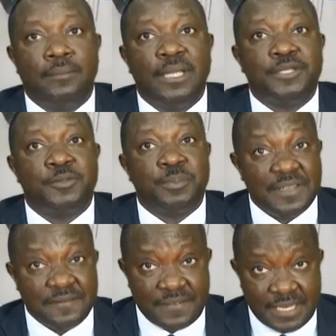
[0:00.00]

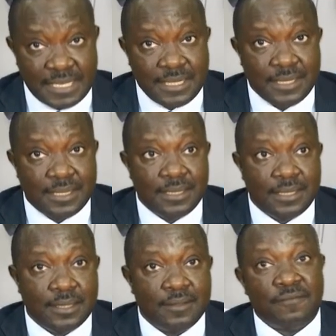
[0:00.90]
HPV
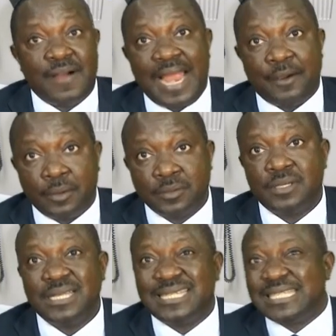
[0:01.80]
virus
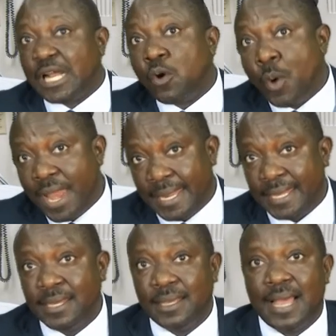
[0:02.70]
sequelae
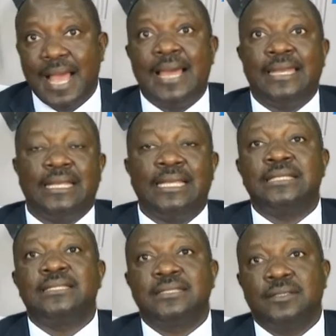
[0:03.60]
and
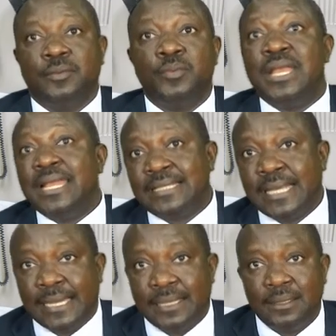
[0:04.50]
its
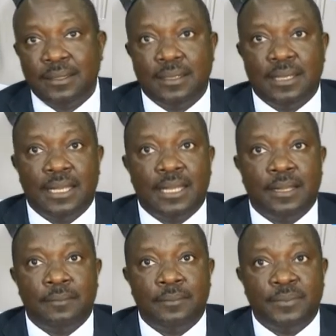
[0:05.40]
related uh,
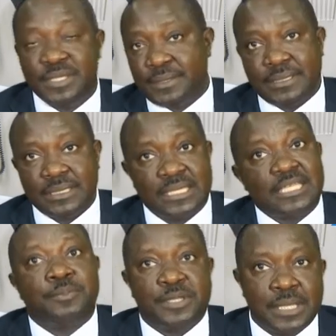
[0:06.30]
diseases,
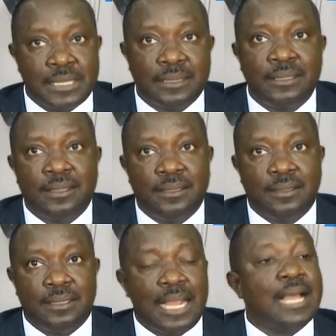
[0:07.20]
especially
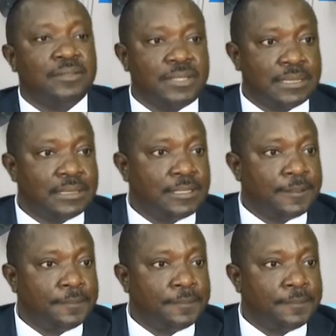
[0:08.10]
the cancers.